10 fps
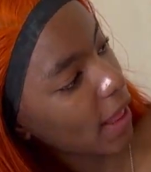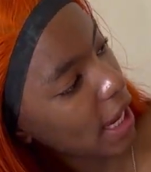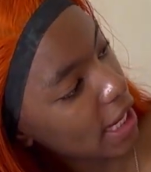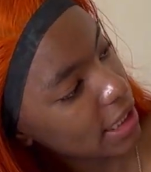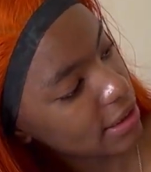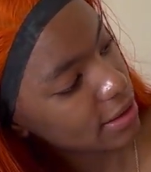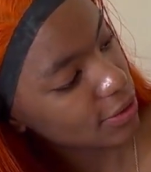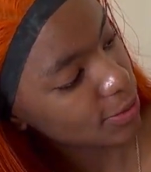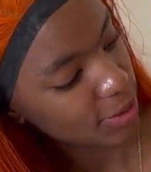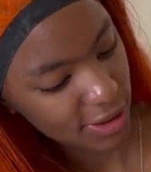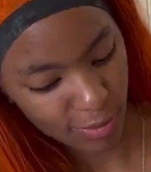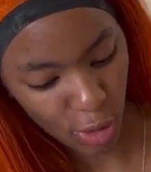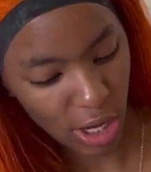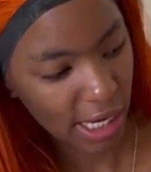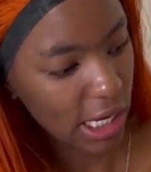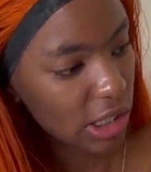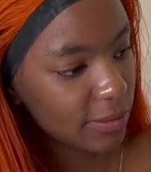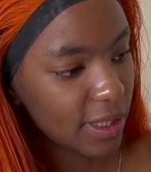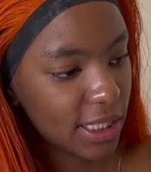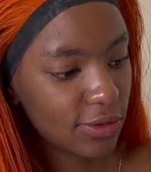and it's a super small. I got
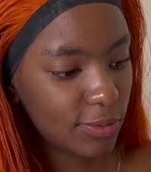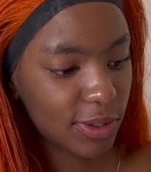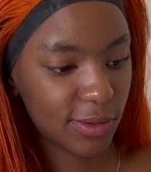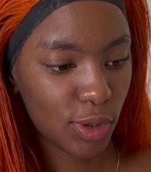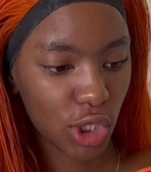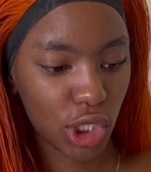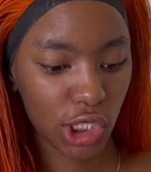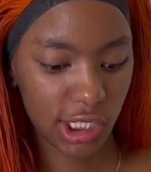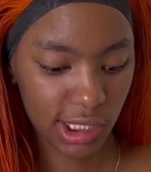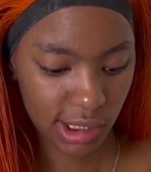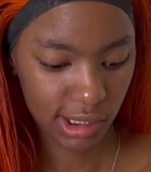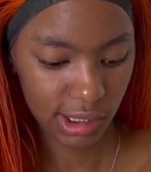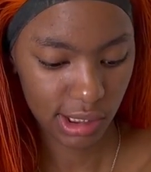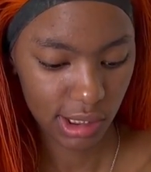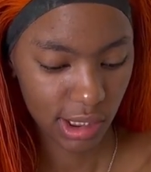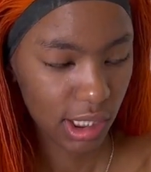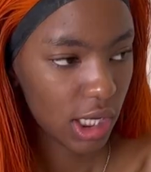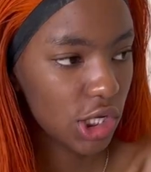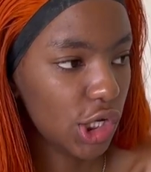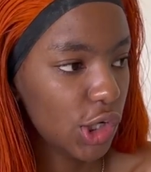me a super small because,
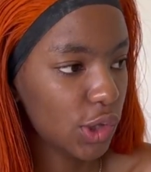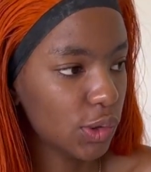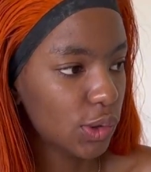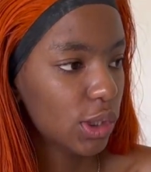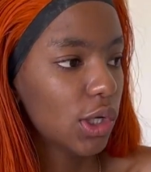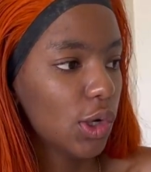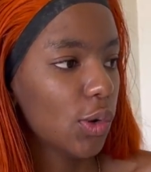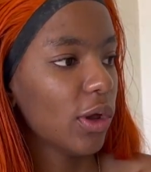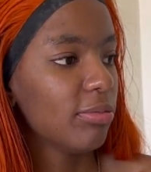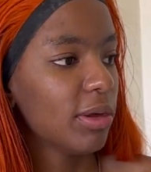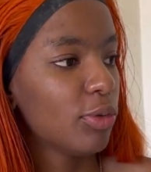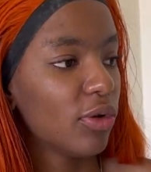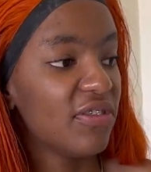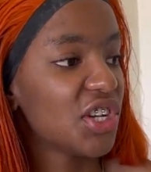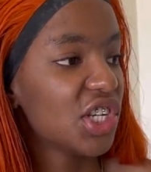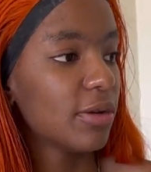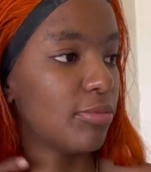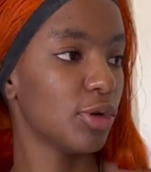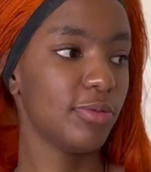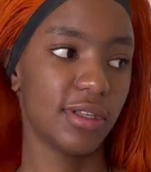you know, when people were fetching
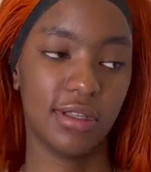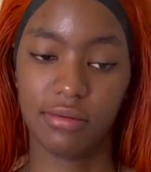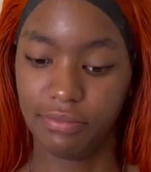boobs,